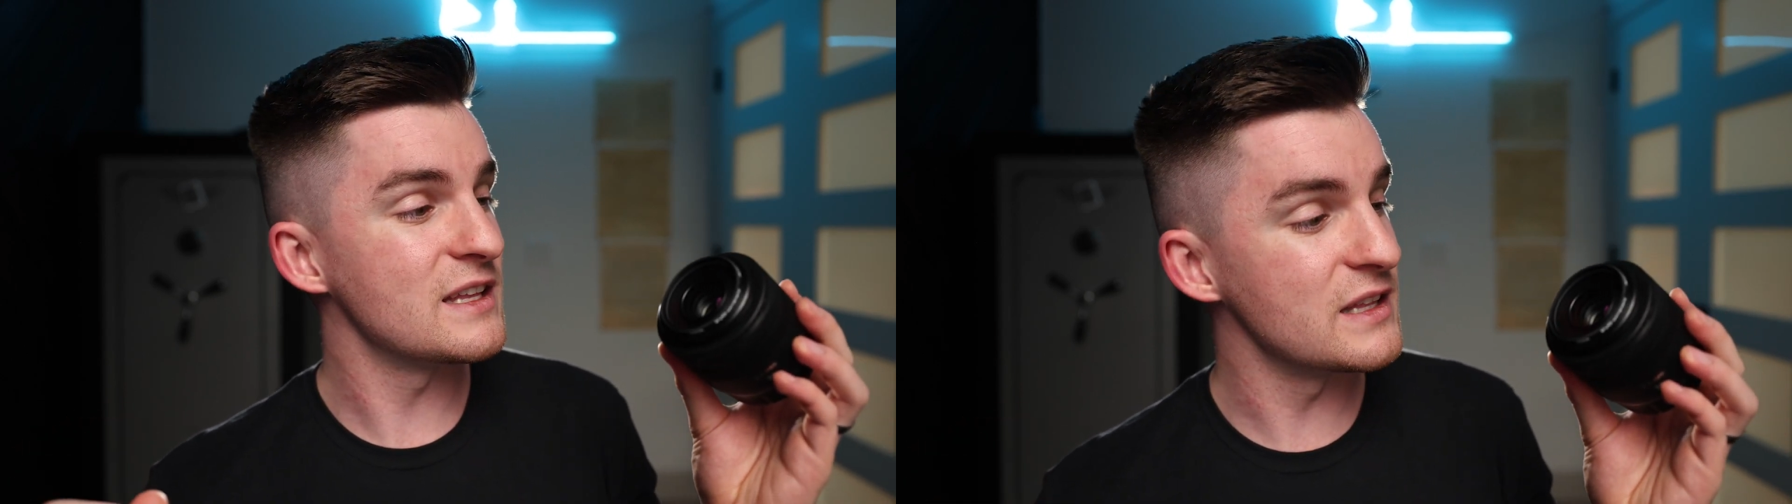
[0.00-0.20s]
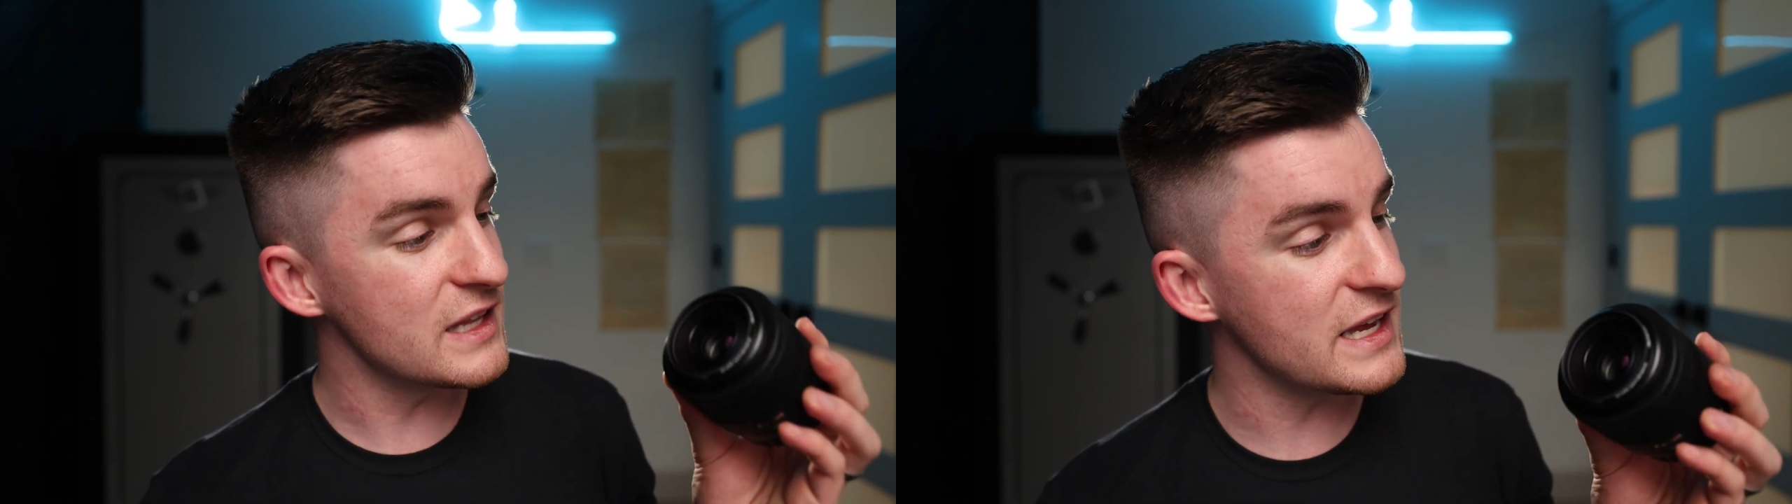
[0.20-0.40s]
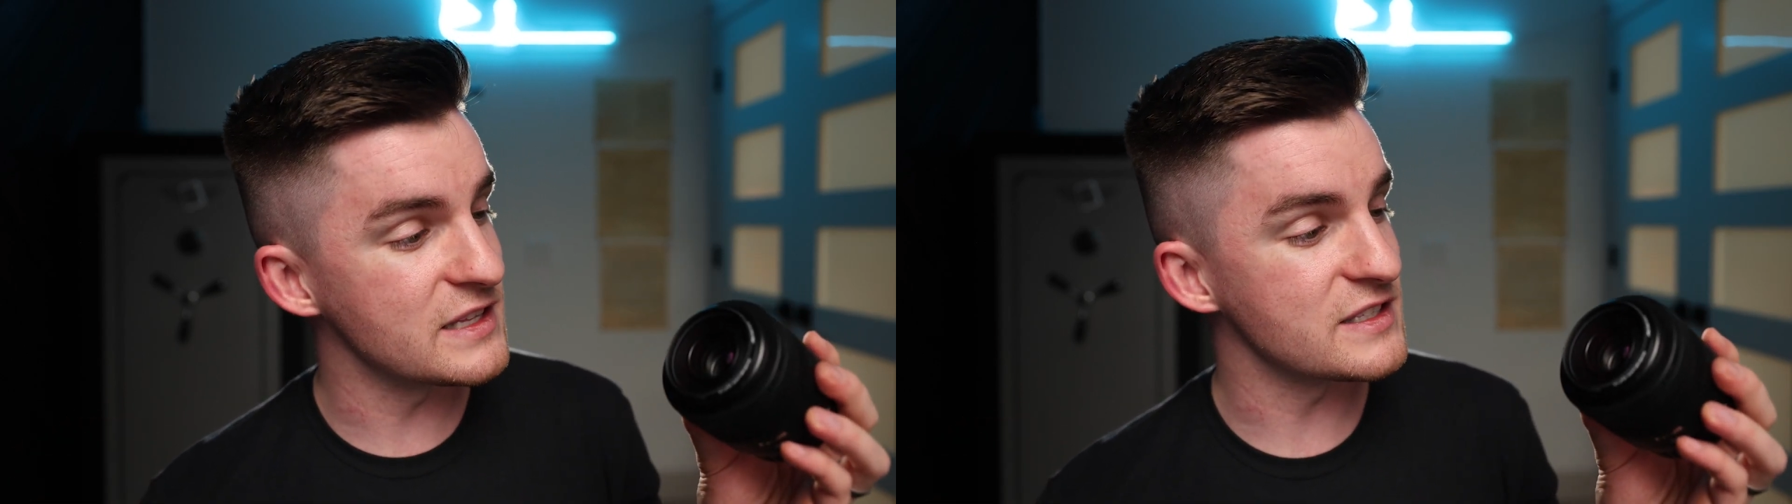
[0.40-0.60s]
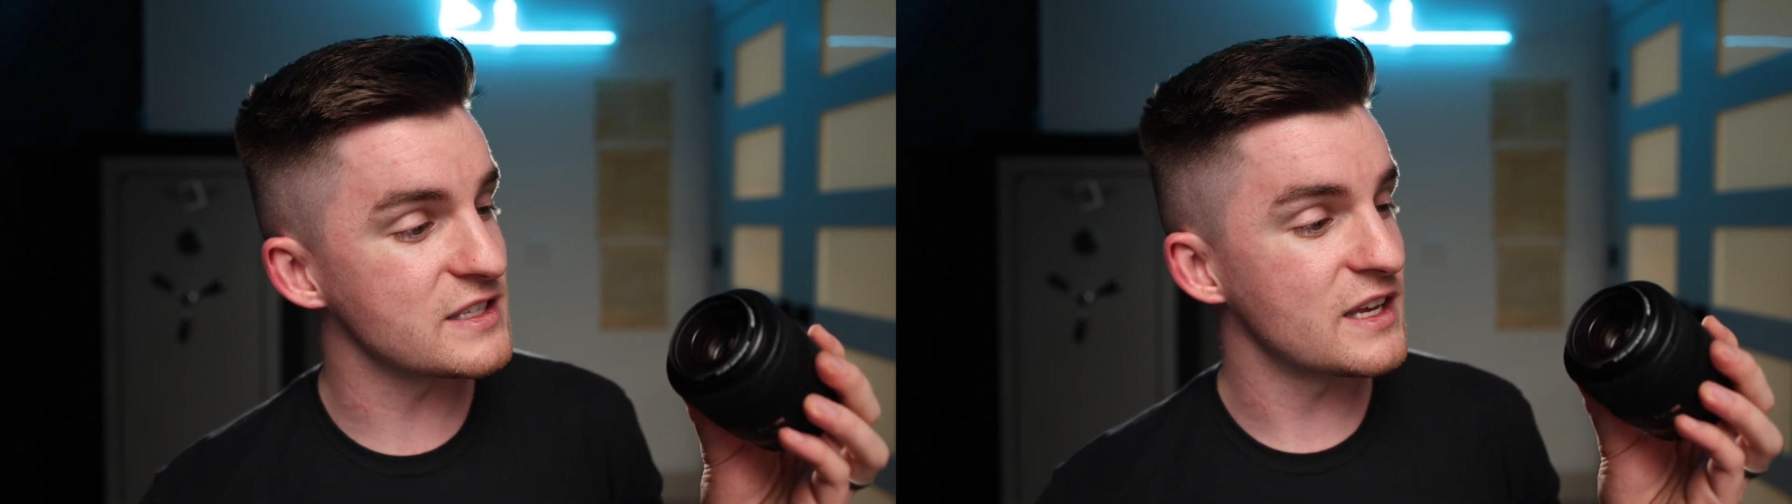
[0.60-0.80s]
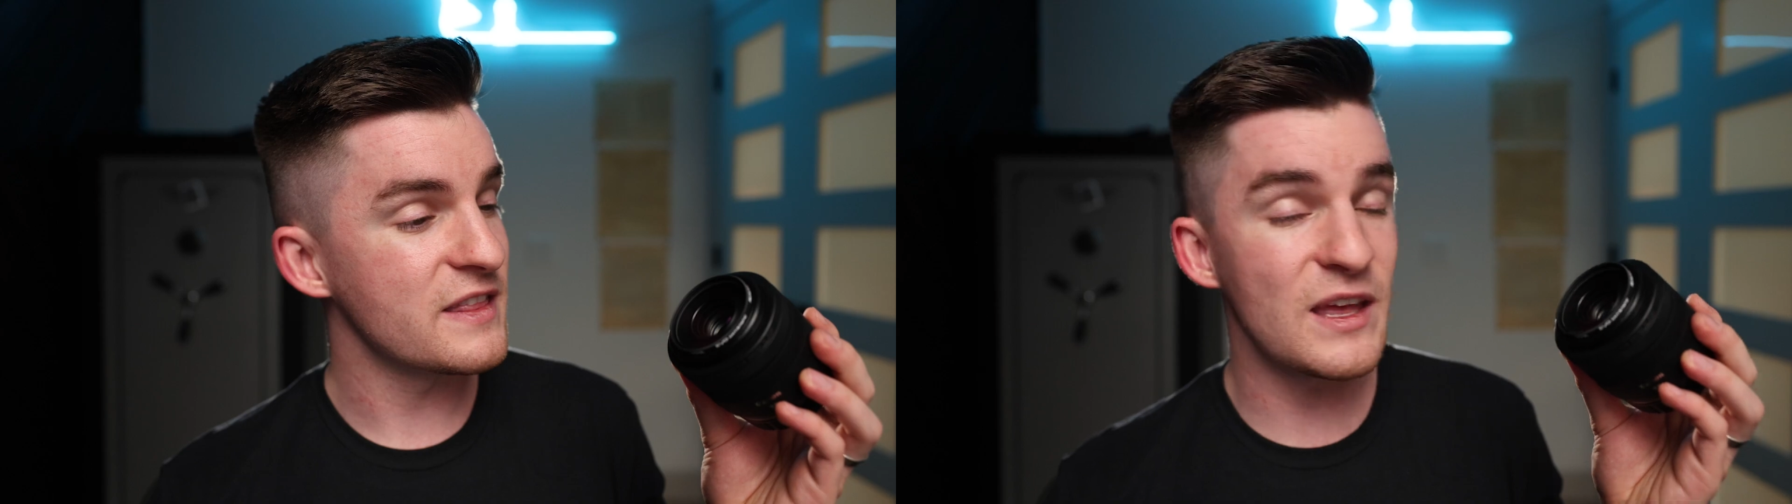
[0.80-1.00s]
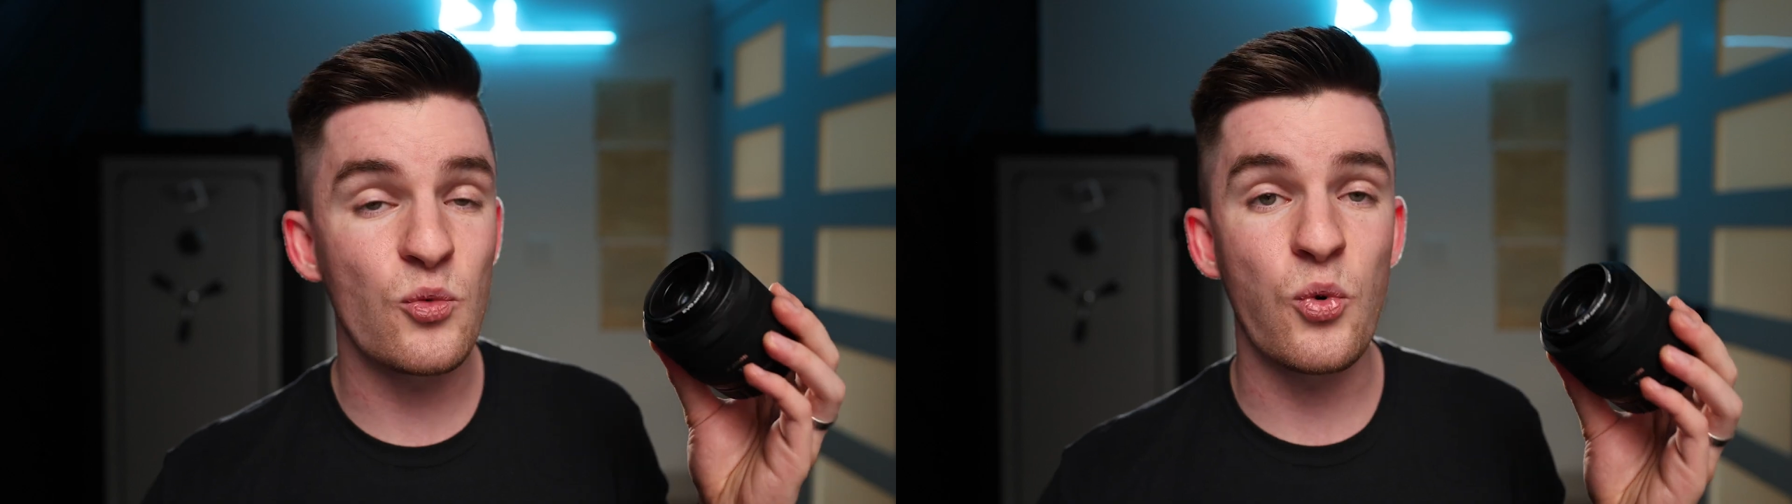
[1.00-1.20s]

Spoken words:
lens that